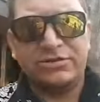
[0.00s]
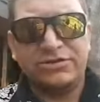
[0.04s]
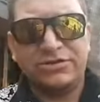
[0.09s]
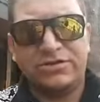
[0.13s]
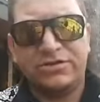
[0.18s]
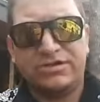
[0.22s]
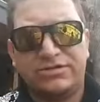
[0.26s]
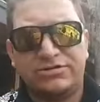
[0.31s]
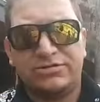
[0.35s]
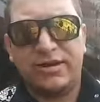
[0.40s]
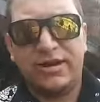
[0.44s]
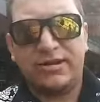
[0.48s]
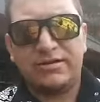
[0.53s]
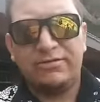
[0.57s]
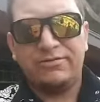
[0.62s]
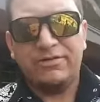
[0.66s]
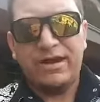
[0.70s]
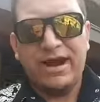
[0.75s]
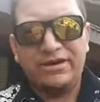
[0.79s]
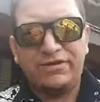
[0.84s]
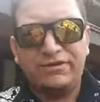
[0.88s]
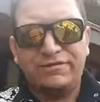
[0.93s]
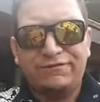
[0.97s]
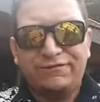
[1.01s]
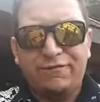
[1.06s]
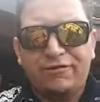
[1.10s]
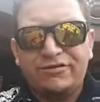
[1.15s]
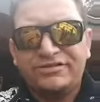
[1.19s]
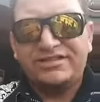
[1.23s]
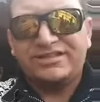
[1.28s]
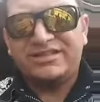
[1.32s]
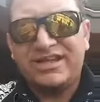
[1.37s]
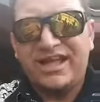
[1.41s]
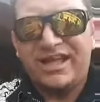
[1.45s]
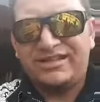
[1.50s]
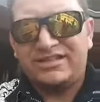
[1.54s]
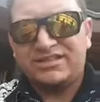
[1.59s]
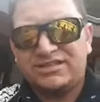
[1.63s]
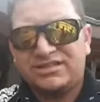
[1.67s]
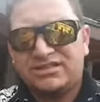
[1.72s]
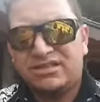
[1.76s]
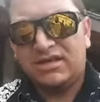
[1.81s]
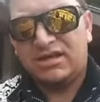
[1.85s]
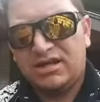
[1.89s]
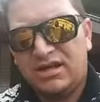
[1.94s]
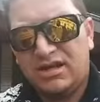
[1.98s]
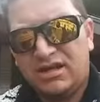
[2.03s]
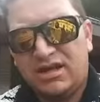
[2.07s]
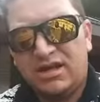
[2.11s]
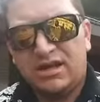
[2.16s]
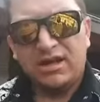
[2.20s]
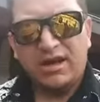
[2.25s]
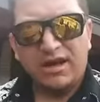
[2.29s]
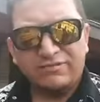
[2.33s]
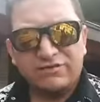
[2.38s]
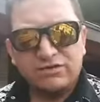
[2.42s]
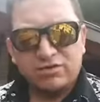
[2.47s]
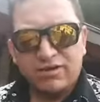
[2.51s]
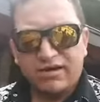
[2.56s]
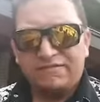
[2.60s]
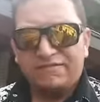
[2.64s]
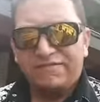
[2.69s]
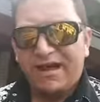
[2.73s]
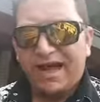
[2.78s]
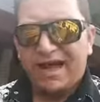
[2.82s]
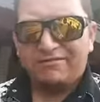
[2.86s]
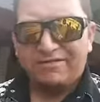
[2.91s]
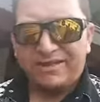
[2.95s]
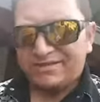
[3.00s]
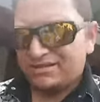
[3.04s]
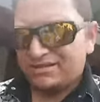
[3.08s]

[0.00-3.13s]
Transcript: let me turn this around. I do four sets of 25.